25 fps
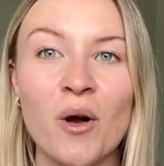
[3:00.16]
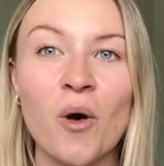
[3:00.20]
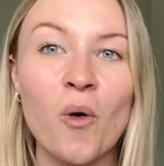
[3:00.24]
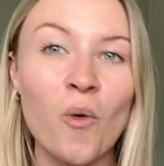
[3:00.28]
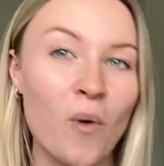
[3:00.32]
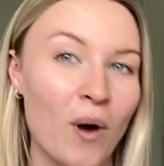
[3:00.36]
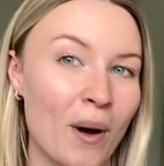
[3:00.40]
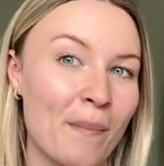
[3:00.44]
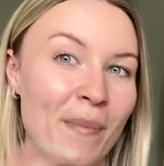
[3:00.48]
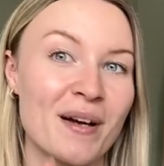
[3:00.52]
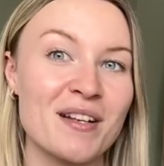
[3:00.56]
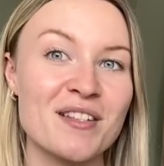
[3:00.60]

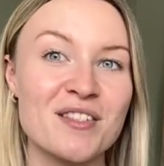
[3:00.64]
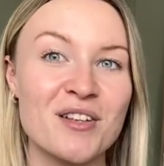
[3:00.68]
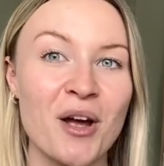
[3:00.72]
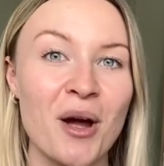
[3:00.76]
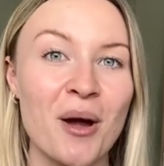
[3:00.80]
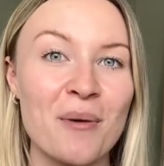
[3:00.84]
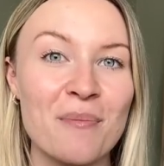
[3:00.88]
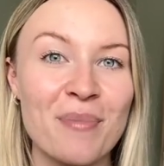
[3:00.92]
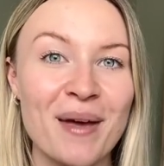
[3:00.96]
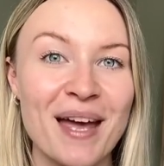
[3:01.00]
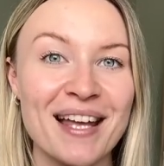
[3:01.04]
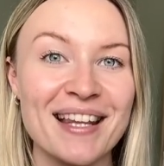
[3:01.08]
oh, I must
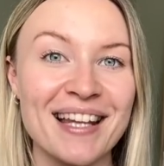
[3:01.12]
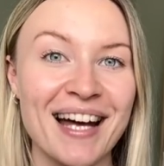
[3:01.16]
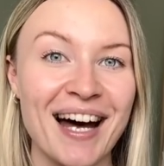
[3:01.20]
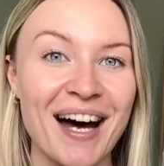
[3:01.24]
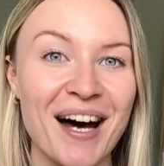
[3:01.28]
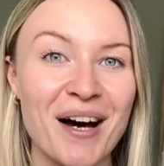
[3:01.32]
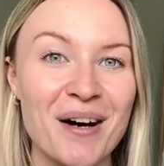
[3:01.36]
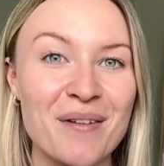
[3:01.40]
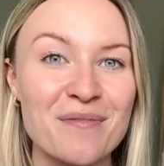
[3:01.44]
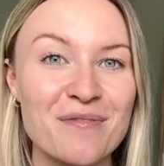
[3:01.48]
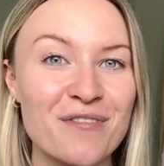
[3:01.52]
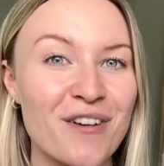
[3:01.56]
go and pick that
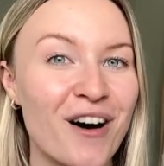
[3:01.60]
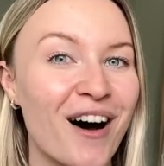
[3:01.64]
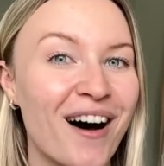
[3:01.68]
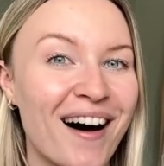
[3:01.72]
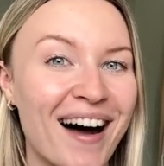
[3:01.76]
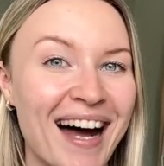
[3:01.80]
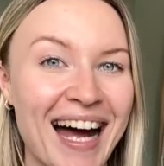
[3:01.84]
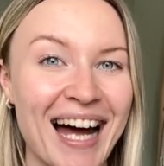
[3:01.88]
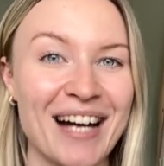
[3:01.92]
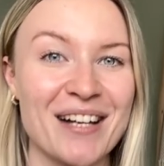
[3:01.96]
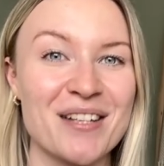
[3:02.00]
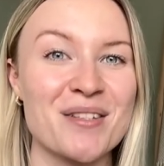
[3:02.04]
up for
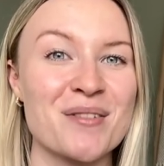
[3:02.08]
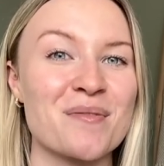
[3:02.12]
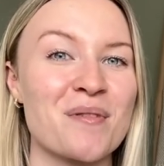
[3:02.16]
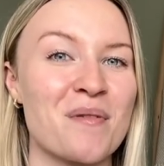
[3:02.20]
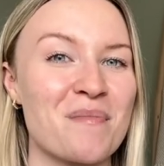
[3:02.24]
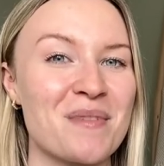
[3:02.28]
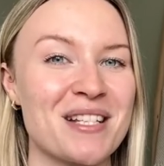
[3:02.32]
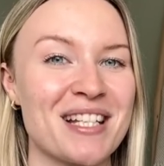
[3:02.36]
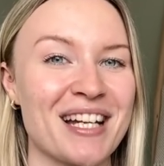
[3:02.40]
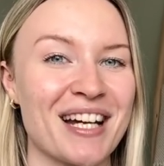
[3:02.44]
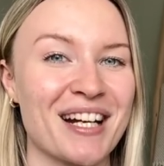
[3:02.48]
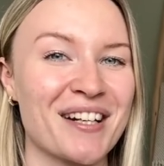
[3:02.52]
our house when
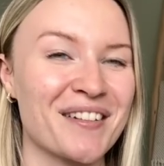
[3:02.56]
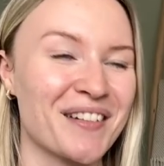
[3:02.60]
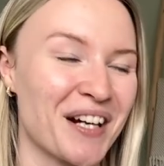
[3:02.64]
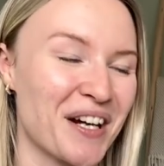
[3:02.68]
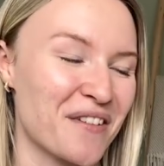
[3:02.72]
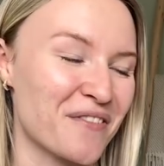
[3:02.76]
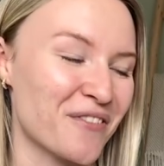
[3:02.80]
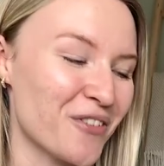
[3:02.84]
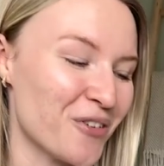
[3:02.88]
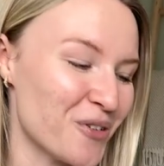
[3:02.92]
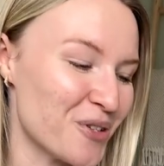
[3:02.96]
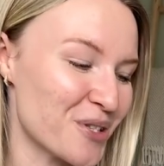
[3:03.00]
we
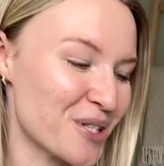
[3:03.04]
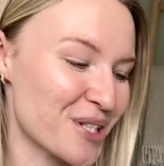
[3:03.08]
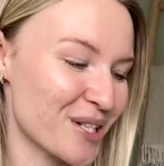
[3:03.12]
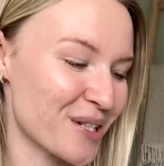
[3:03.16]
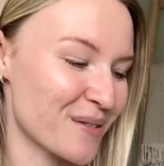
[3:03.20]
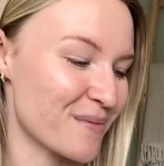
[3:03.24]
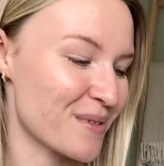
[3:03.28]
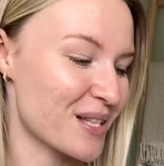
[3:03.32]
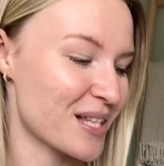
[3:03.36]
decorate for autumn.